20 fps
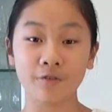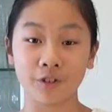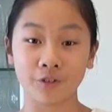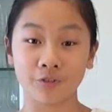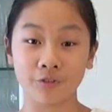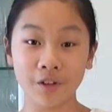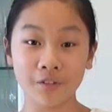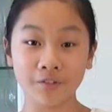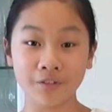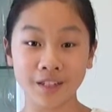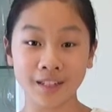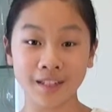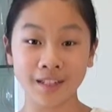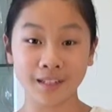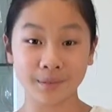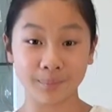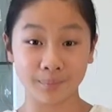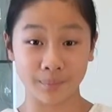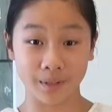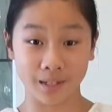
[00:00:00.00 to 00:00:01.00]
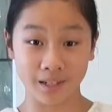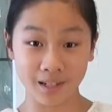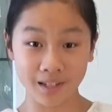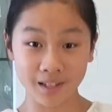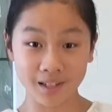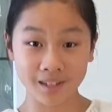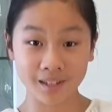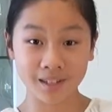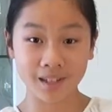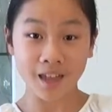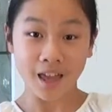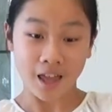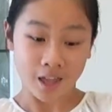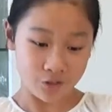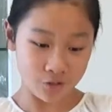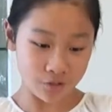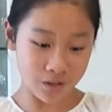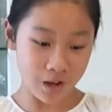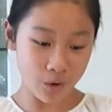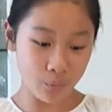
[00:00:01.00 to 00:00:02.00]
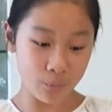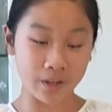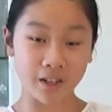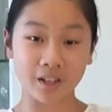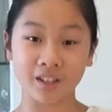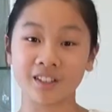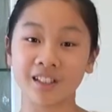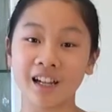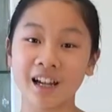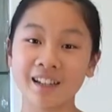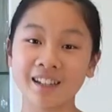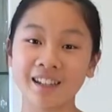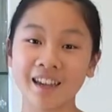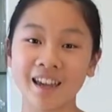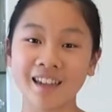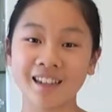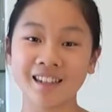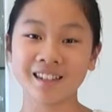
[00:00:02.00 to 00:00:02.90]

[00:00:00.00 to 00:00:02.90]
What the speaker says: for 15 minutes, so now we can cut a